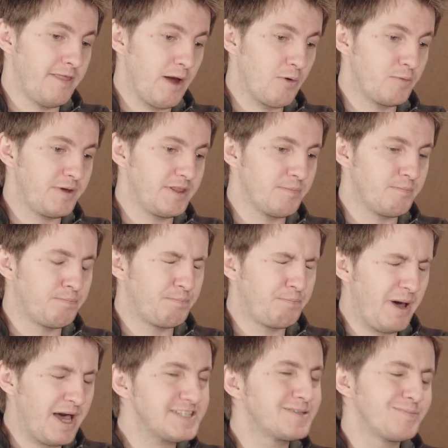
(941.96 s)
would be the
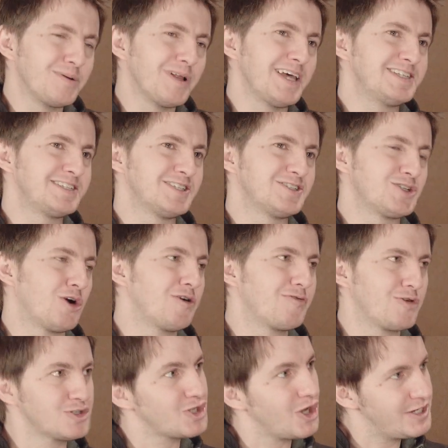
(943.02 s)
best place to start
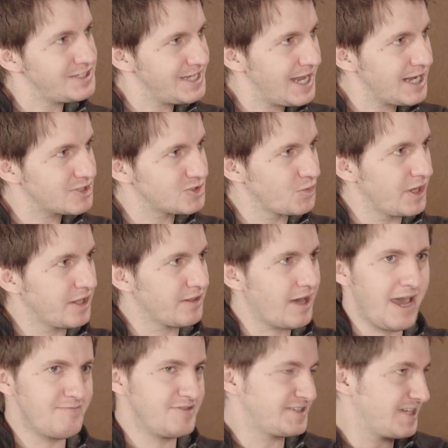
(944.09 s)
first contact with,
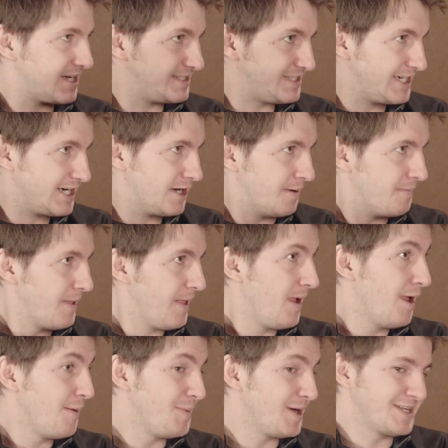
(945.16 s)
I have this idea,
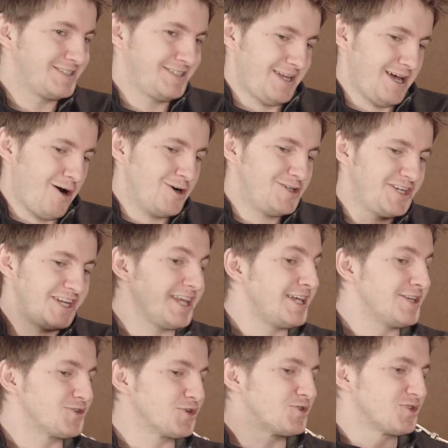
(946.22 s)
because our
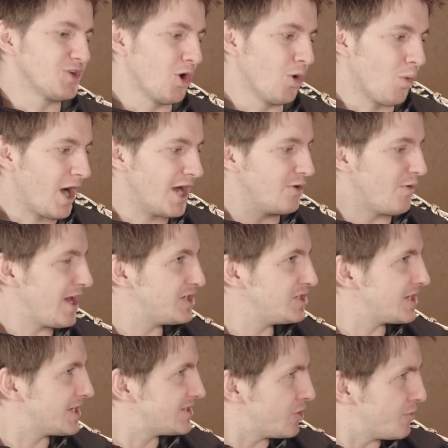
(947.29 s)
GDEs are so
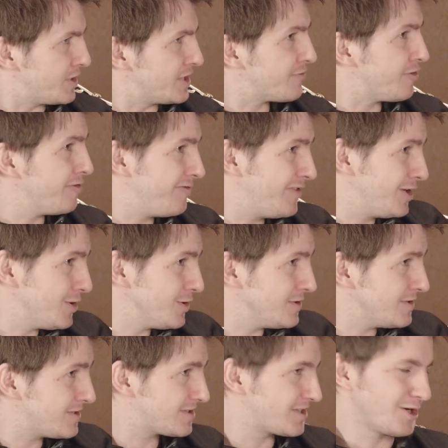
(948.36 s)
wide-ranging in so many different
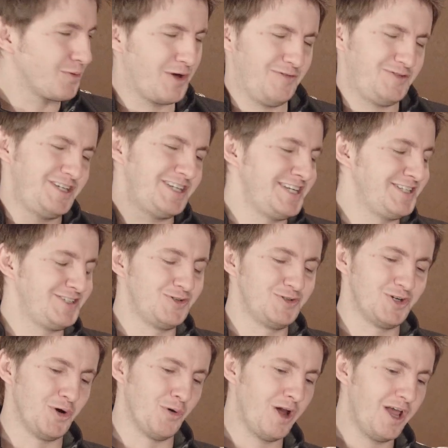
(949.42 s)
fields. You know, we have GDEs who
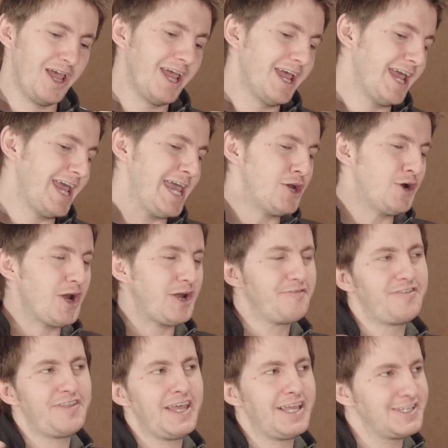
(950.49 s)
do Internet
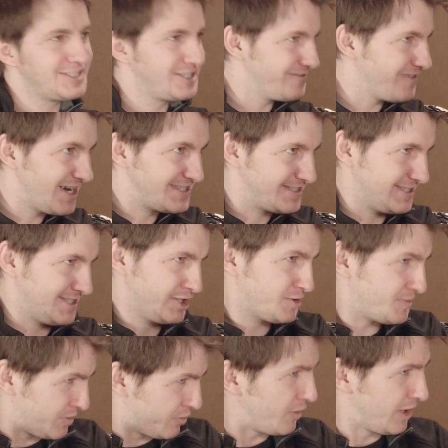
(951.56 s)
of Things devices.
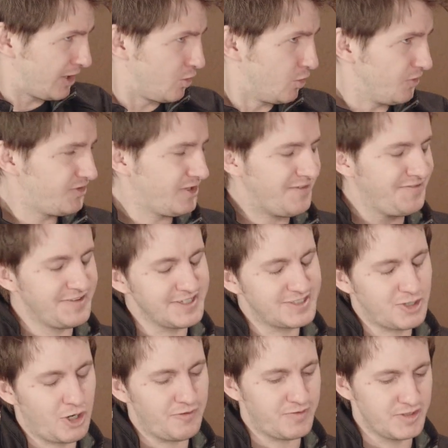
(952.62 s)
There's been really cool stuff at
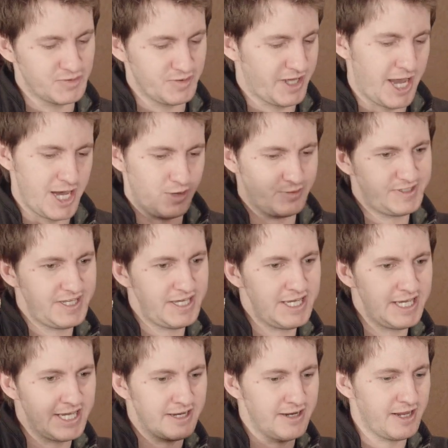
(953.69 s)
this conference with
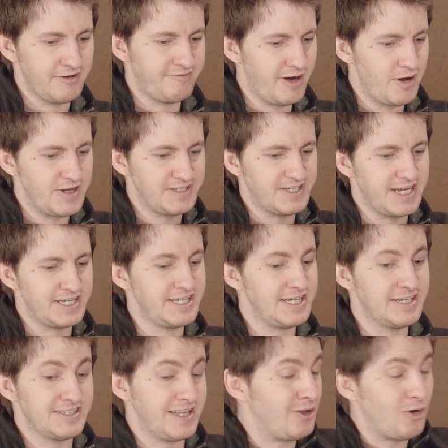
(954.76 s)
IoT and various
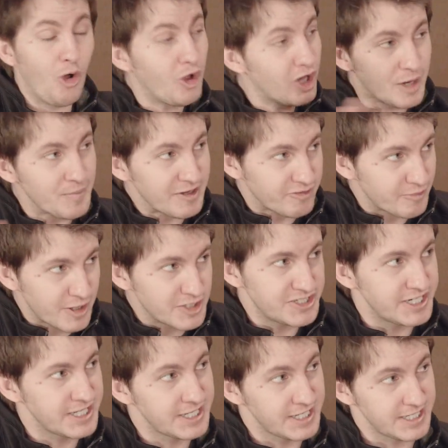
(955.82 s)
ideas, and they're all coming from our
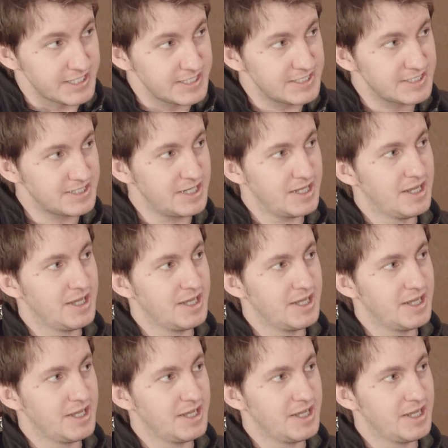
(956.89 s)
GDEs.